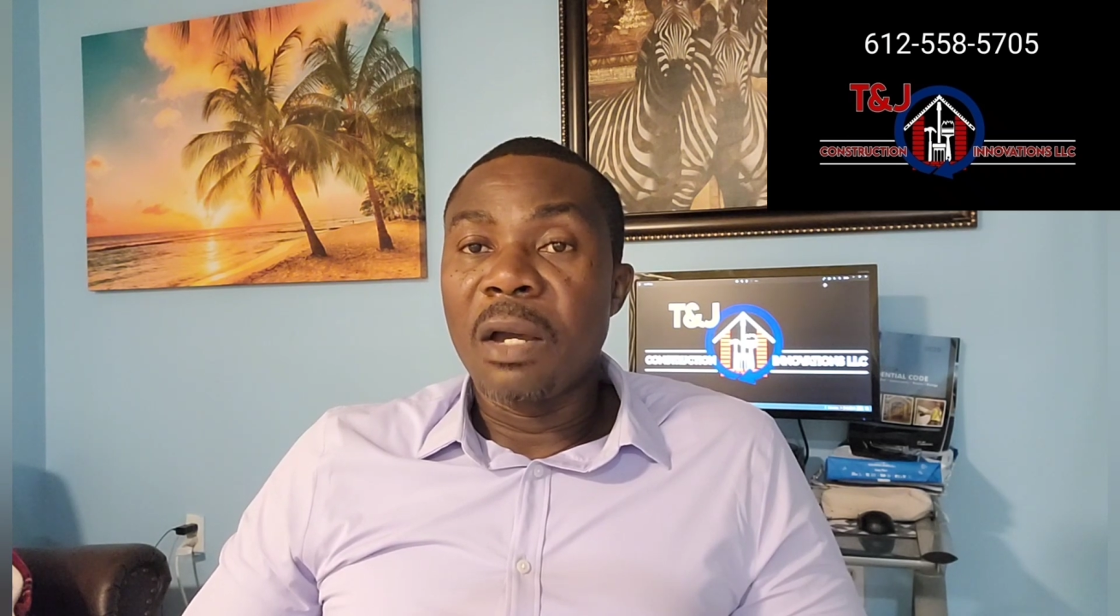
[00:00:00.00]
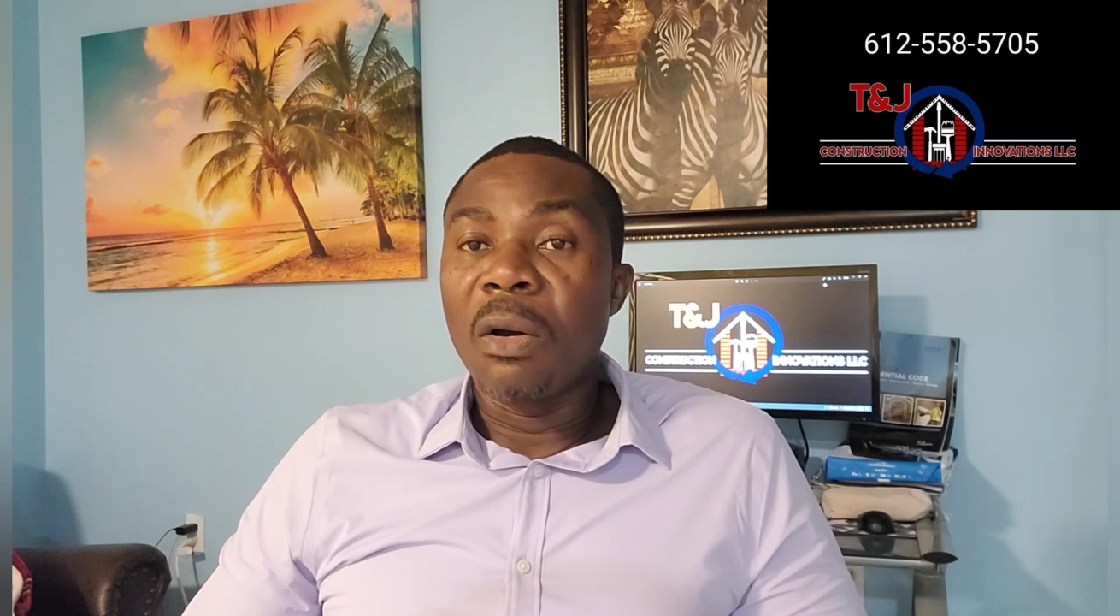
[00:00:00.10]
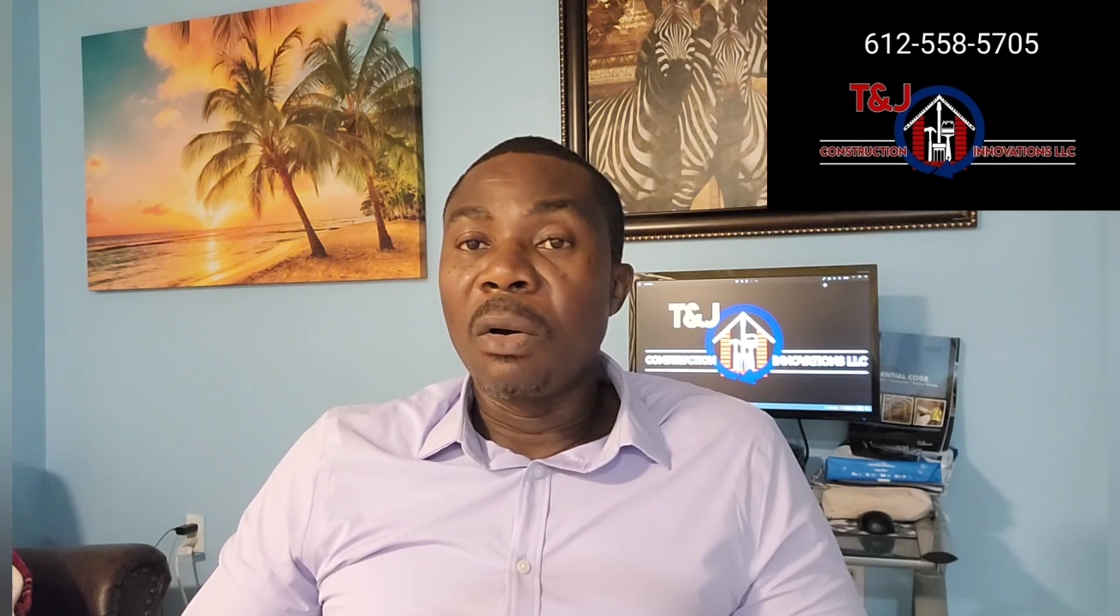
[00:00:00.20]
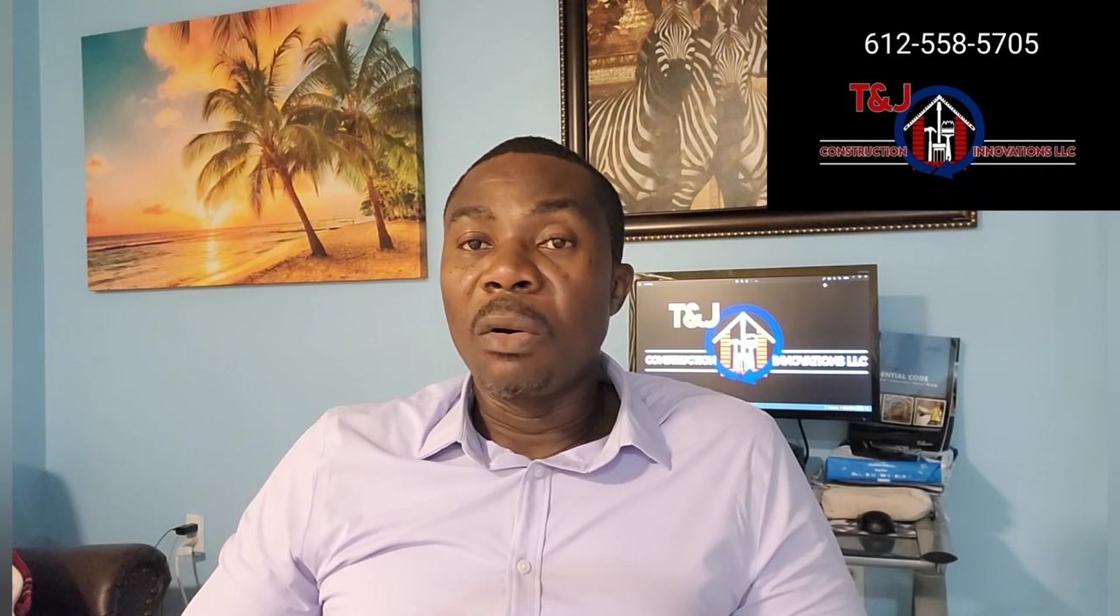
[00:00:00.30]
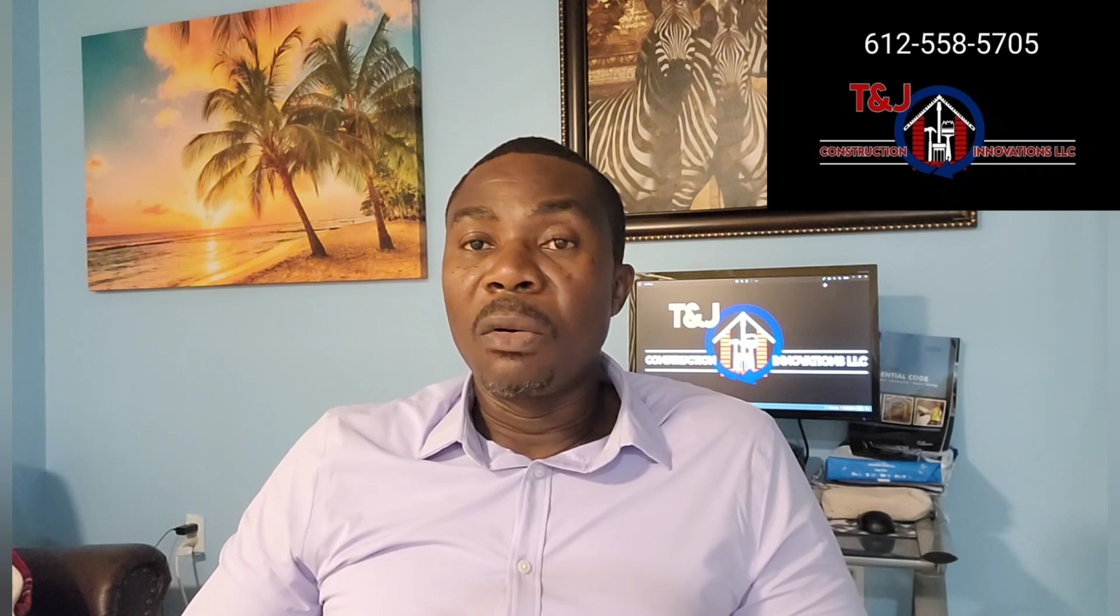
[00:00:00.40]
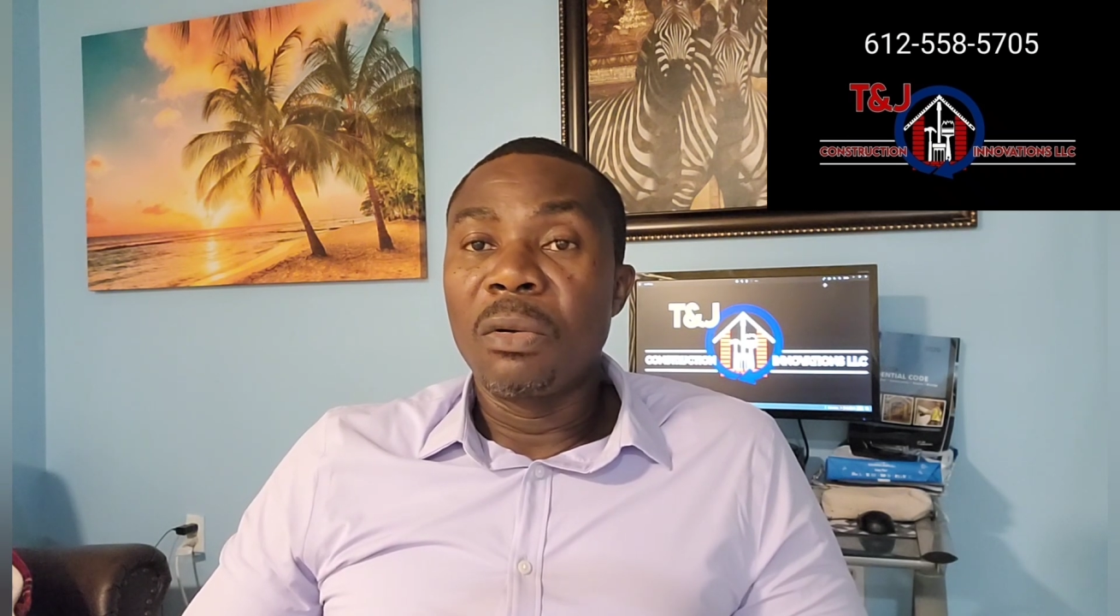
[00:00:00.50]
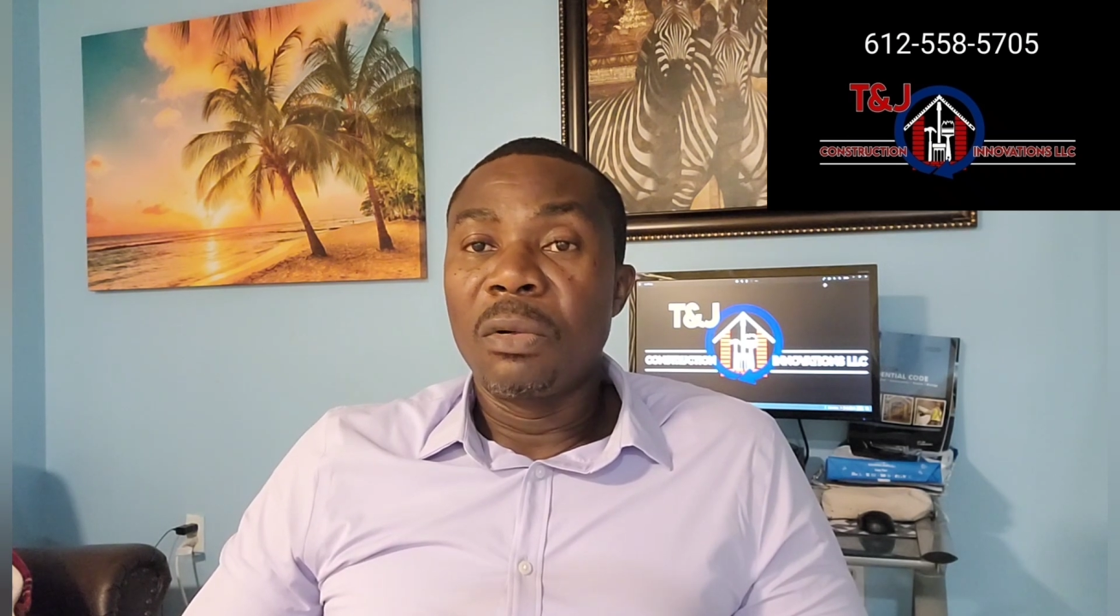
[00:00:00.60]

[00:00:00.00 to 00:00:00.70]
oh,